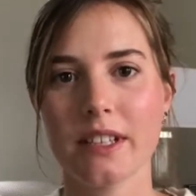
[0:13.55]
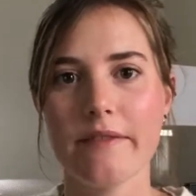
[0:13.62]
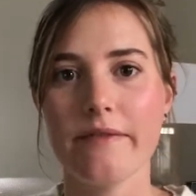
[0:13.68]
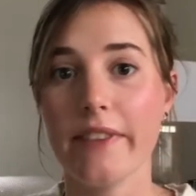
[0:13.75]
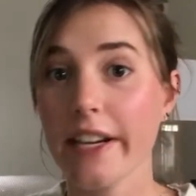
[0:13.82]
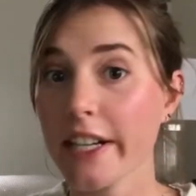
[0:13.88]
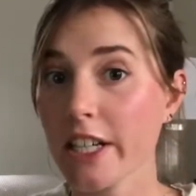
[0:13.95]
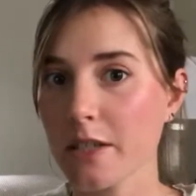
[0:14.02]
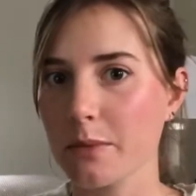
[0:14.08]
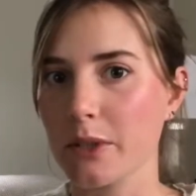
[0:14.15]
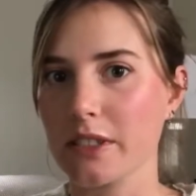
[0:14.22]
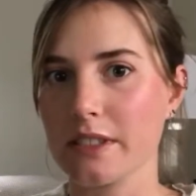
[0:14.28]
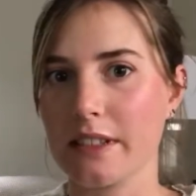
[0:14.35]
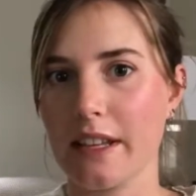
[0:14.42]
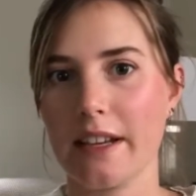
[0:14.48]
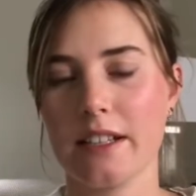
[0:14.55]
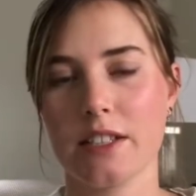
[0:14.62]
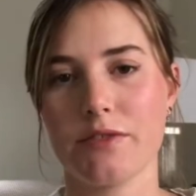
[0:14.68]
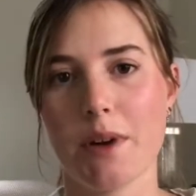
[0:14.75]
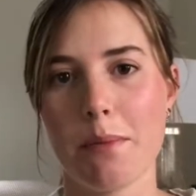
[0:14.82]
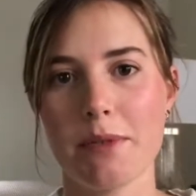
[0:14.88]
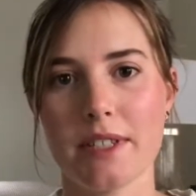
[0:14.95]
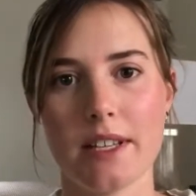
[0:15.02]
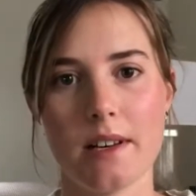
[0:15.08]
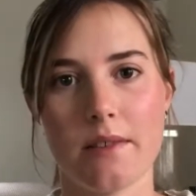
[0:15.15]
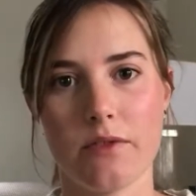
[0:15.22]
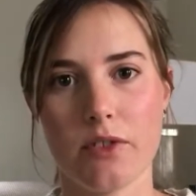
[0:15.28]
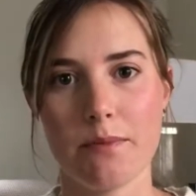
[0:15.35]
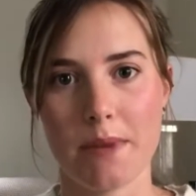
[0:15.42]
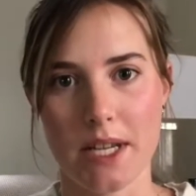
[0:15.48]
Variables let us represent
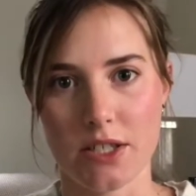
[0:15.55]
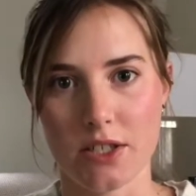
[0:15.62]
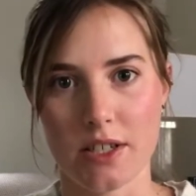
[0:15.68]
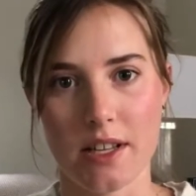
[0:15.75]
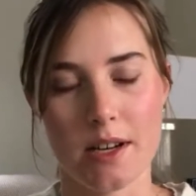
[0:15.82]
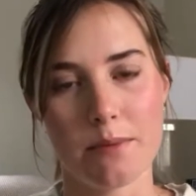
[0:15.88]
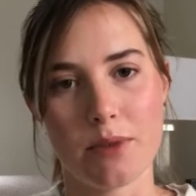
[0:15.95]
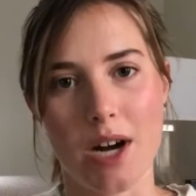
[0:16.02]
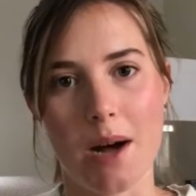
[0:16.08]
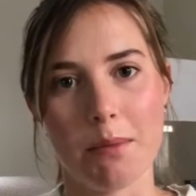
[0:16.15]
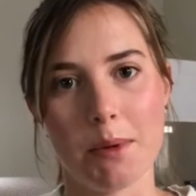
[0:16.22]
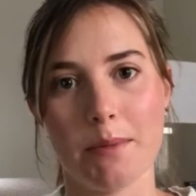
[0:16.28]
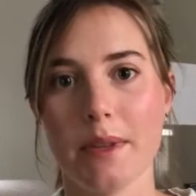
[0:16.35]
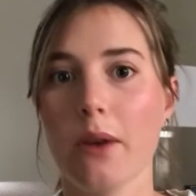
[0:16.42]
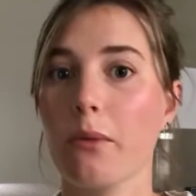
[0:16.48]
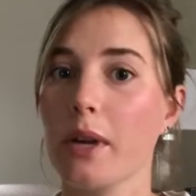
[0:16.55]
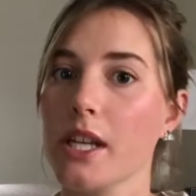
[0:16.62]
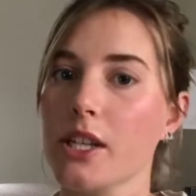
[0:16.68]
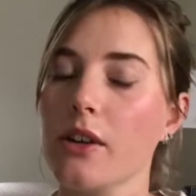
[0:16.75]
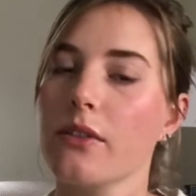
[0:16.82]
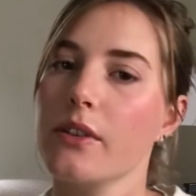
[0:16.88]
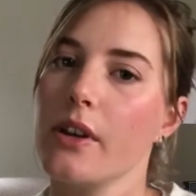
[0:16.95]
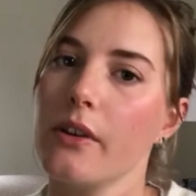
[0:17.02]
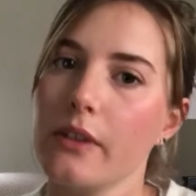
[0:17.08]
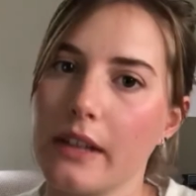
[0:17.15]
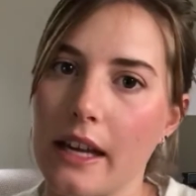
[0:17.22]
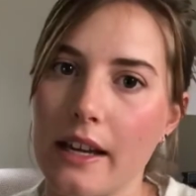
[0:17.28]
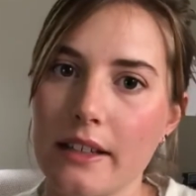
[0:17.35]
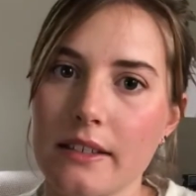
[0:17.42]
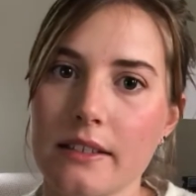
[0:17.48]
information in a problem that we don't know
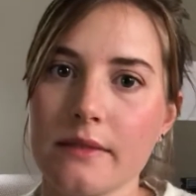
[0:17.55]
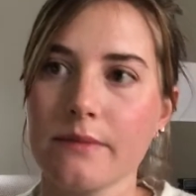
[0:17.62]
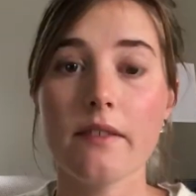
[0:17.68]
yet.